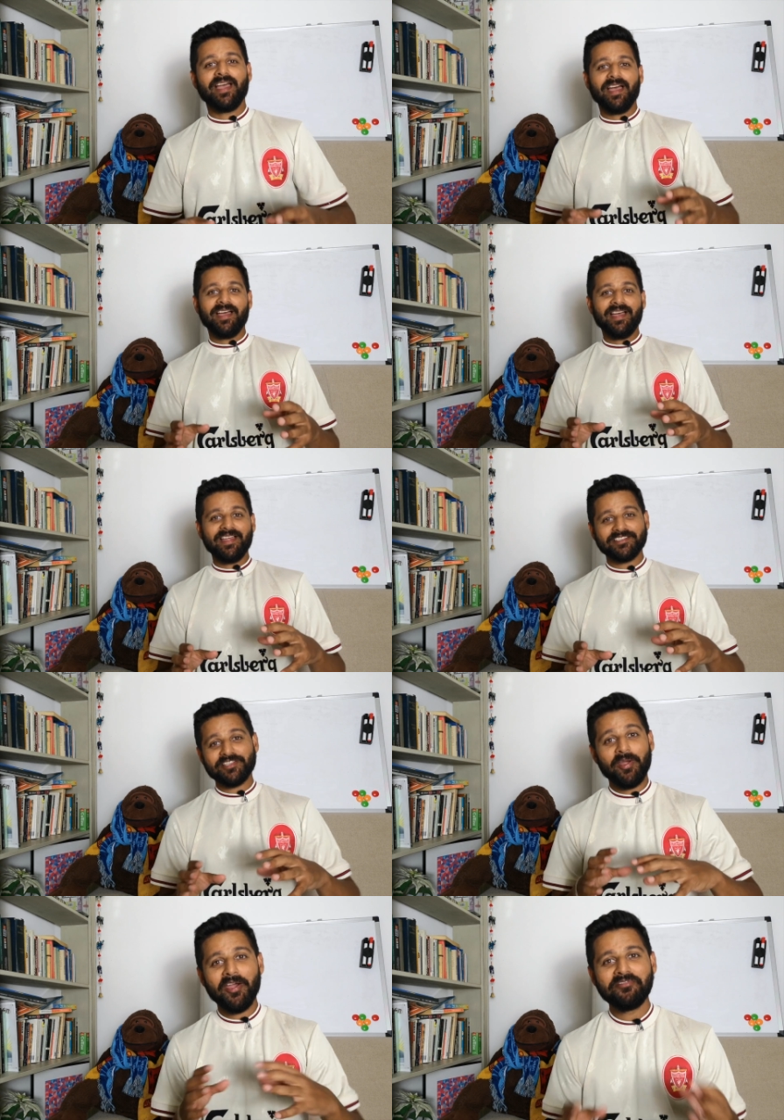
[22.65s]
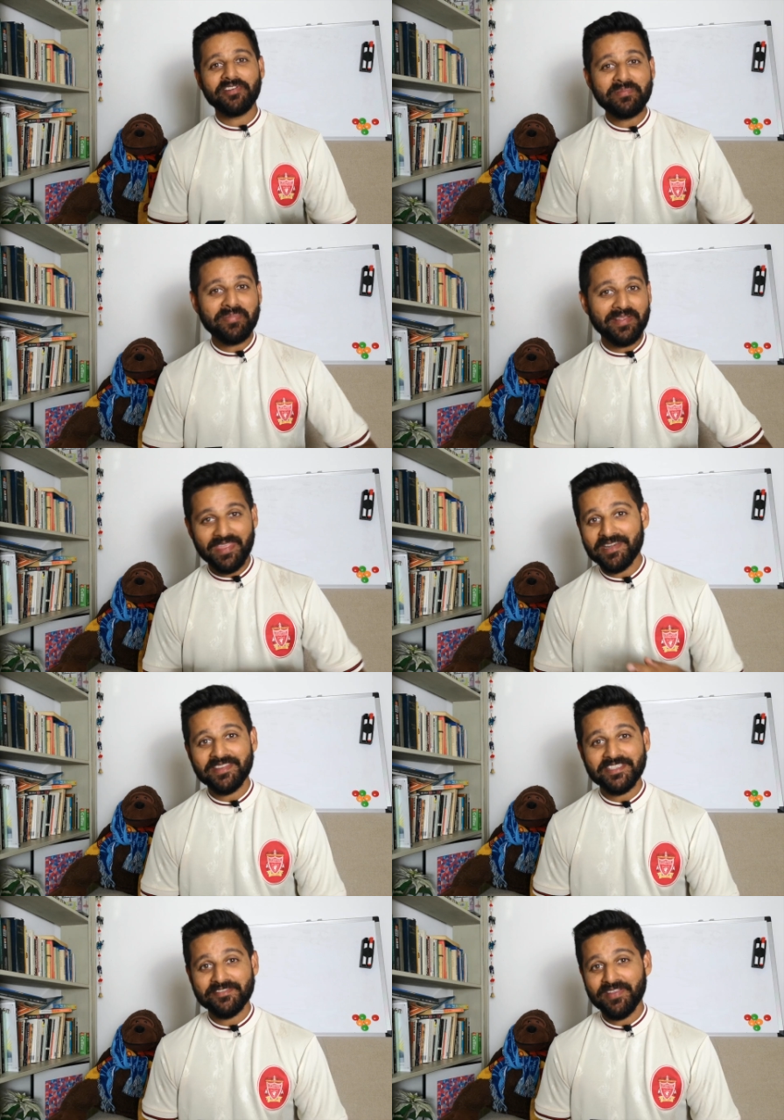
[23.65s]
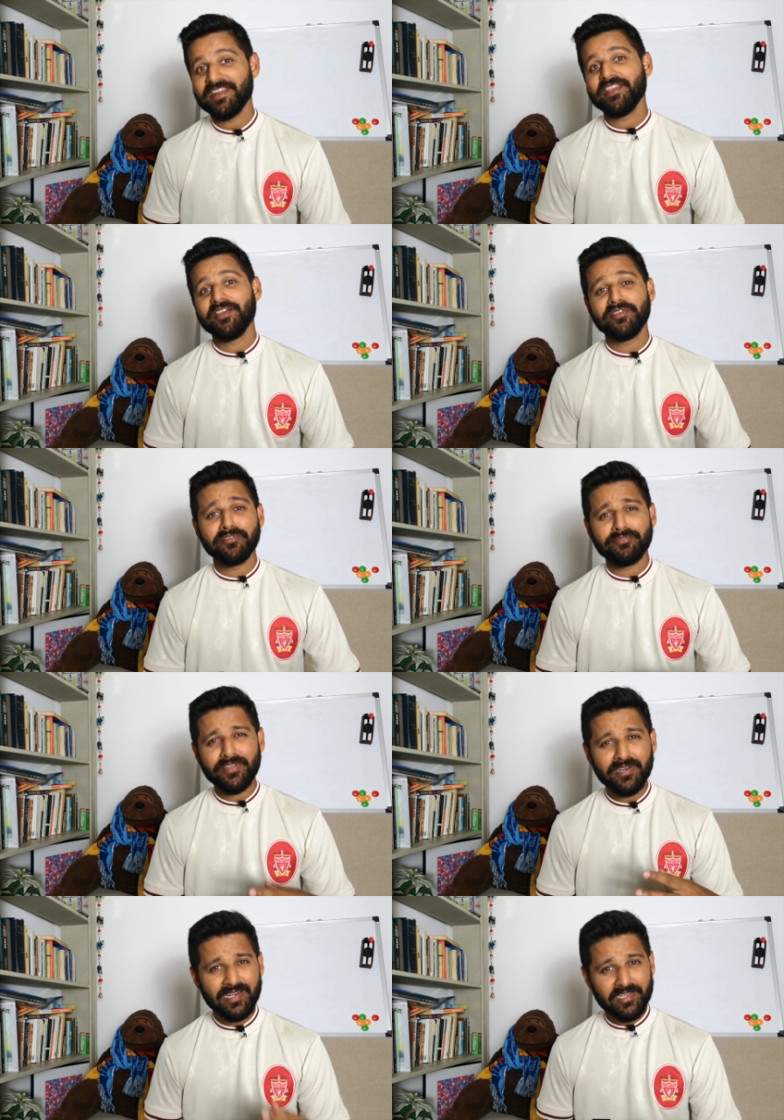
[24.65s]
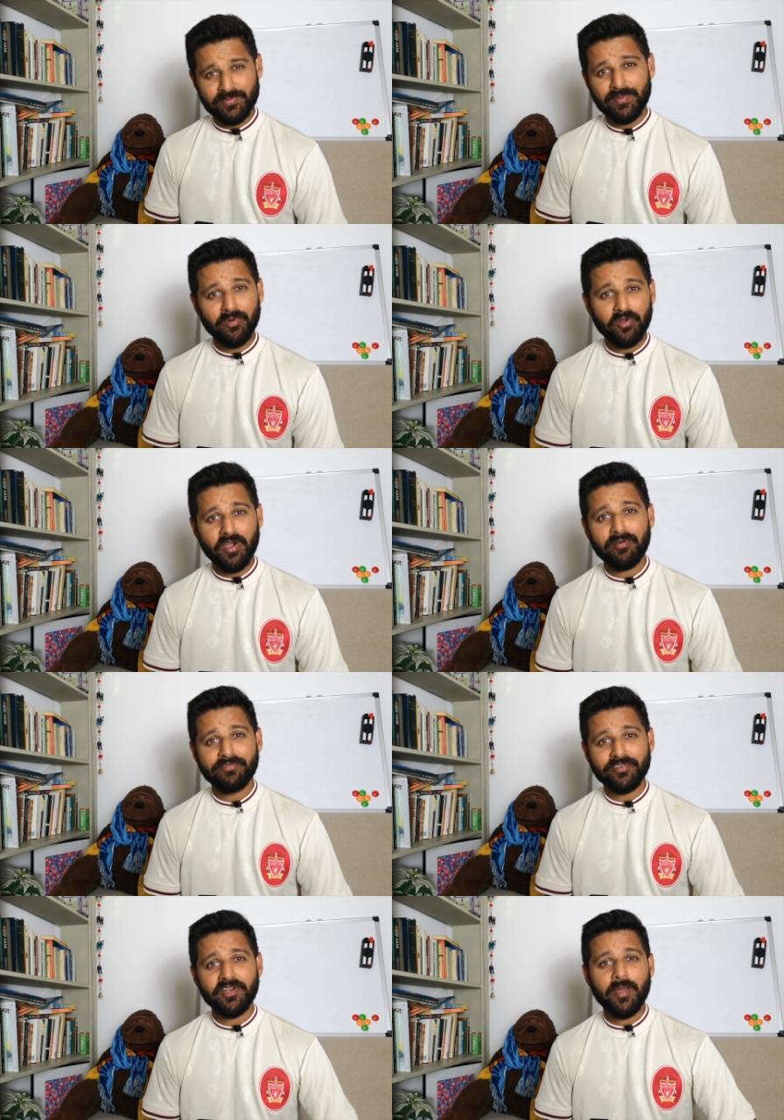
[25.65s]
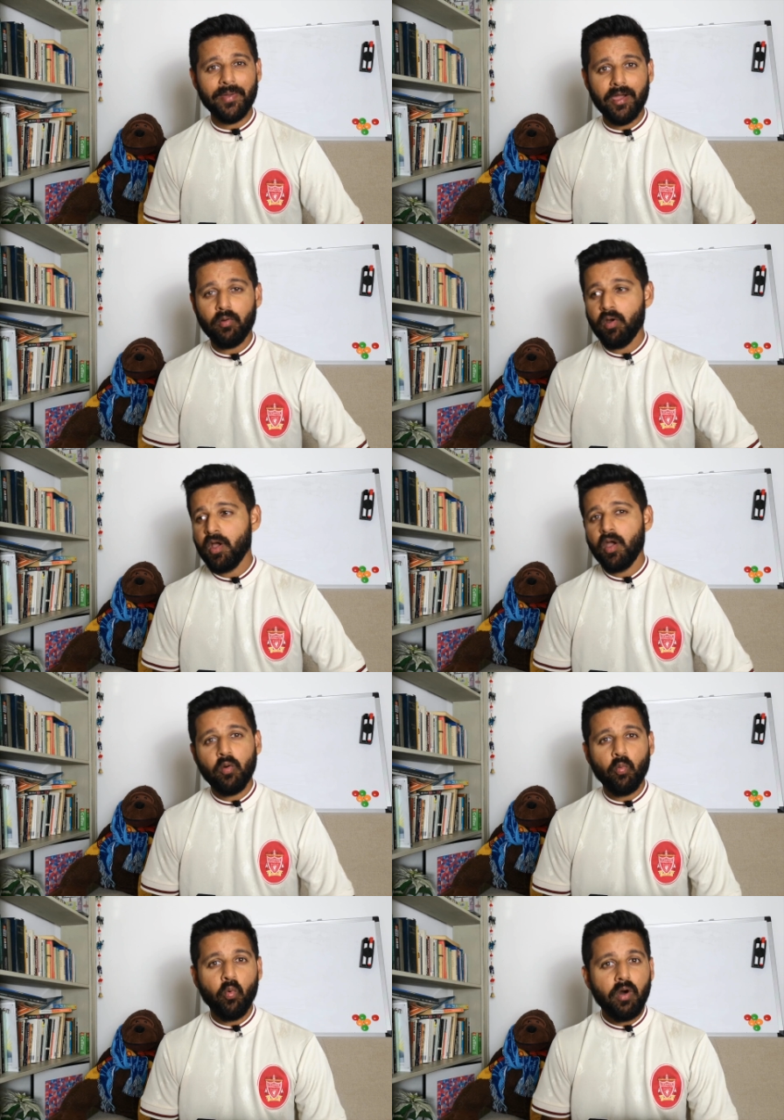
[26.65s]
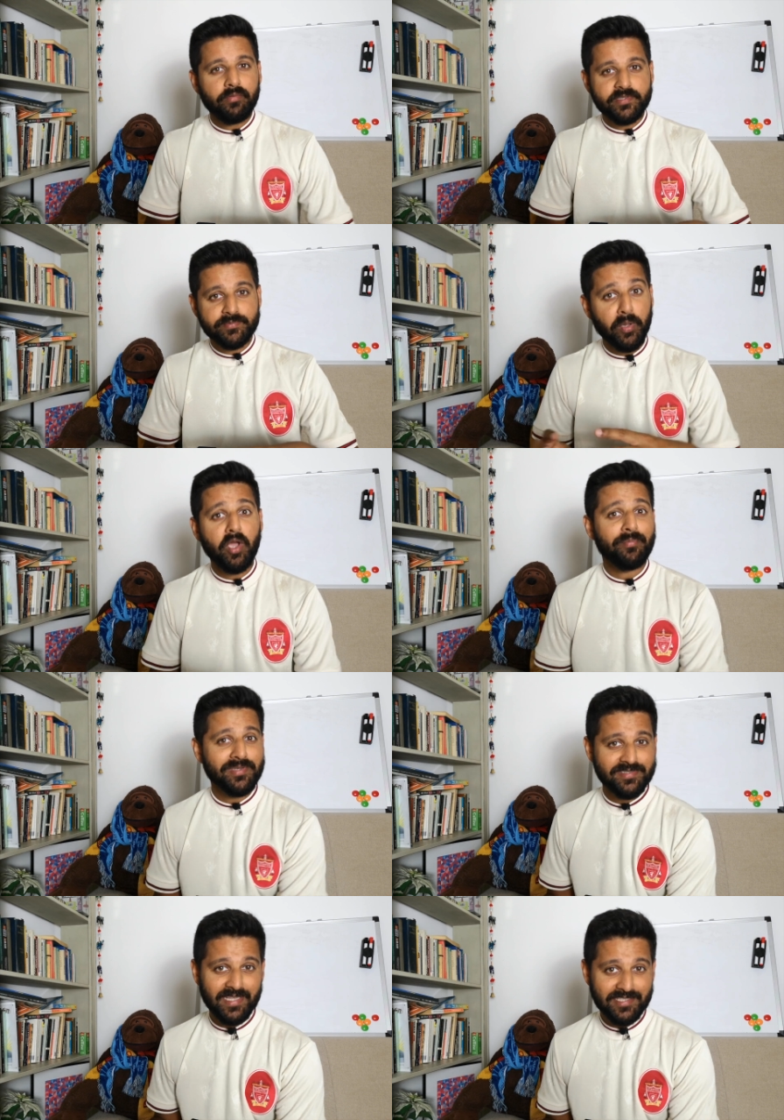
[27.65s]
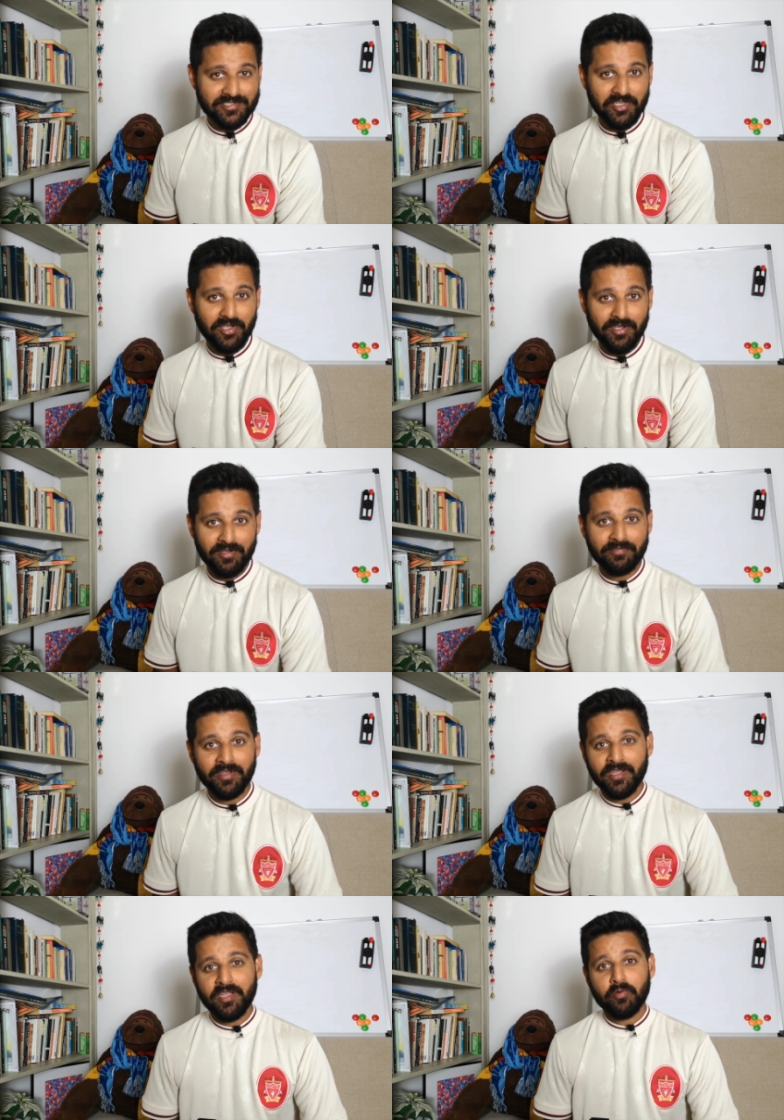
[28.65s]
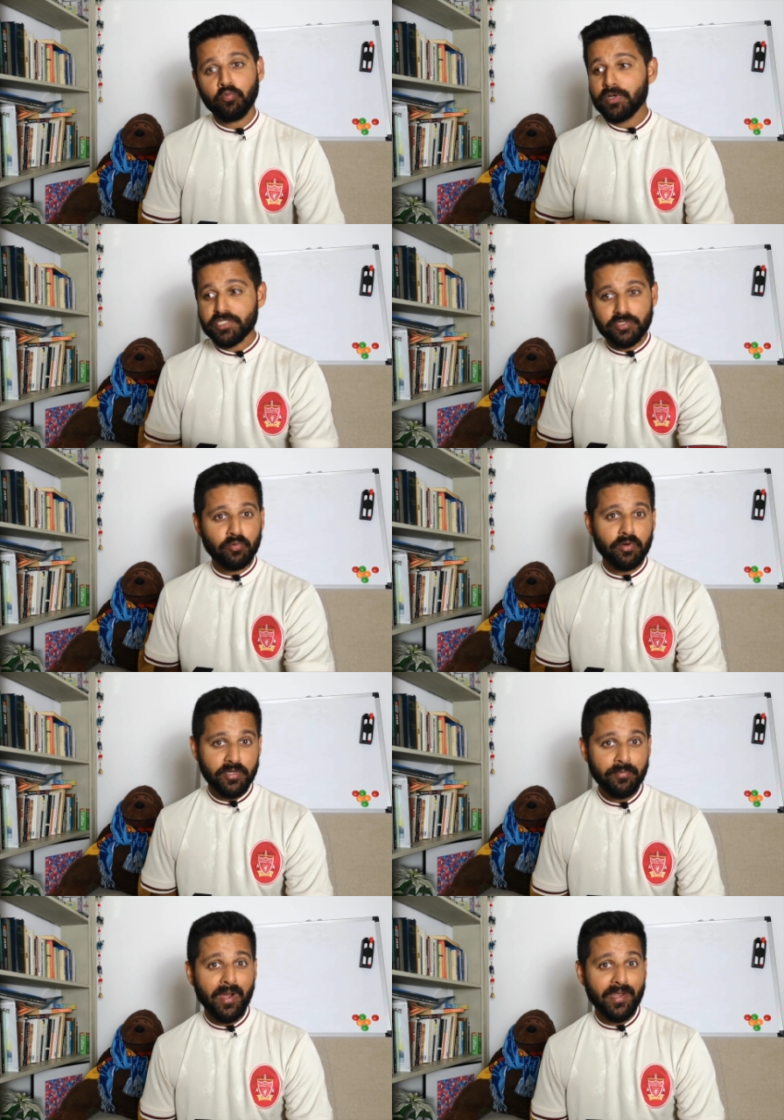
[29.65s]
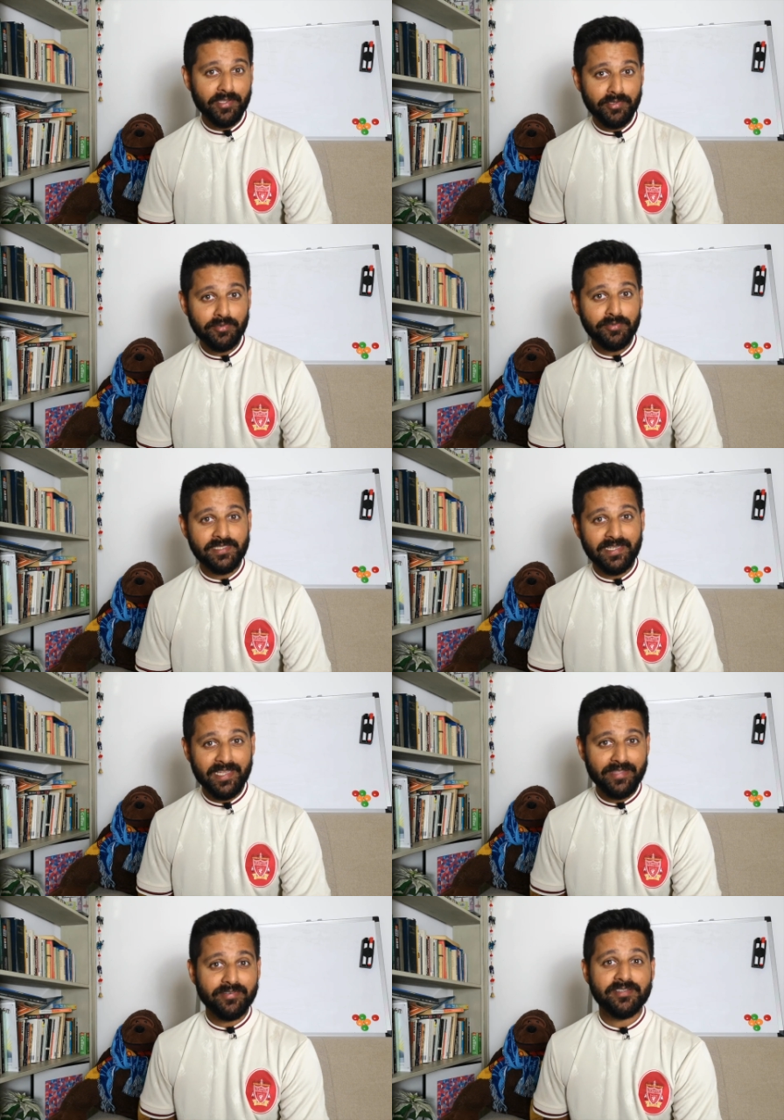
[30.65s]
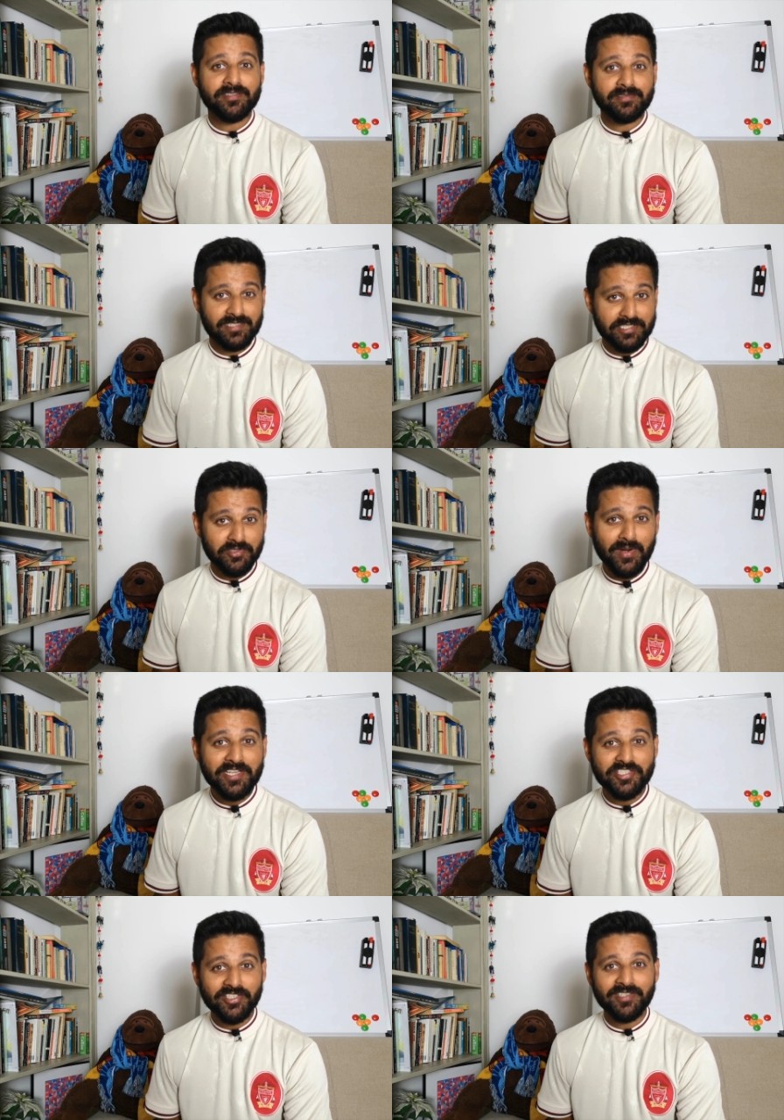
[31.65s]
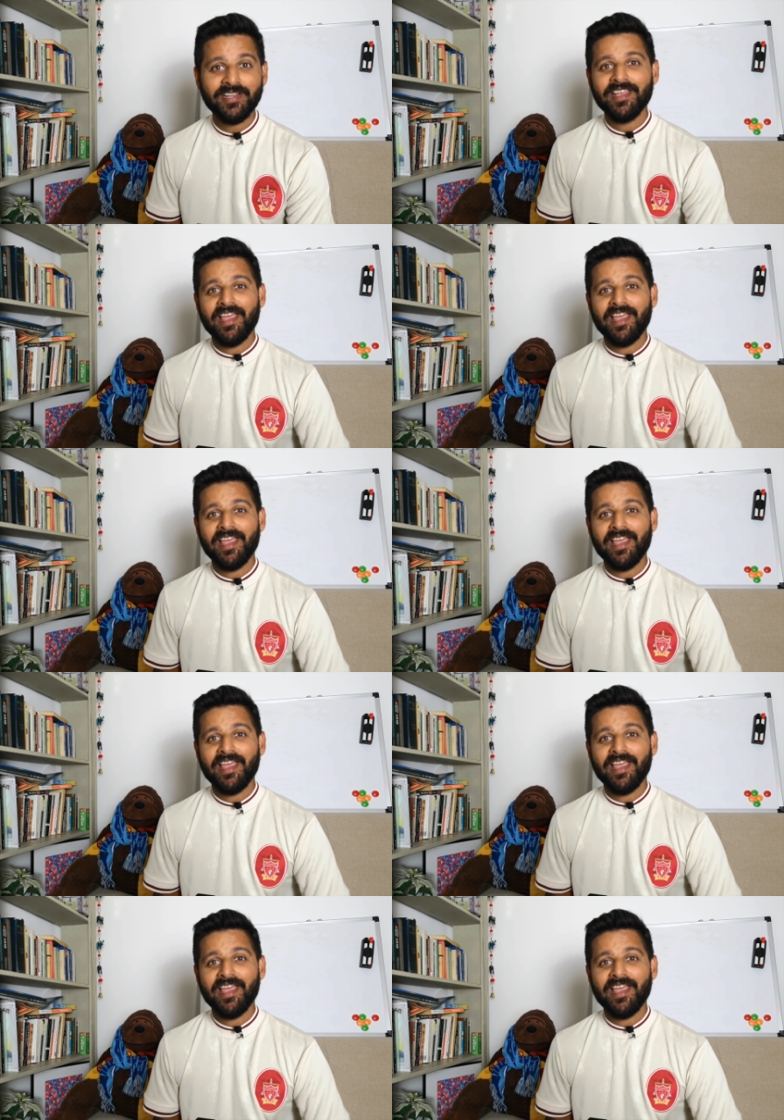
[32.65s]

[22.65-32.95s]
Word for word: Uh, so hopefully by the end of this video, you'll feel a little bit more confident about what purpose they serve, which one you might use in a given situation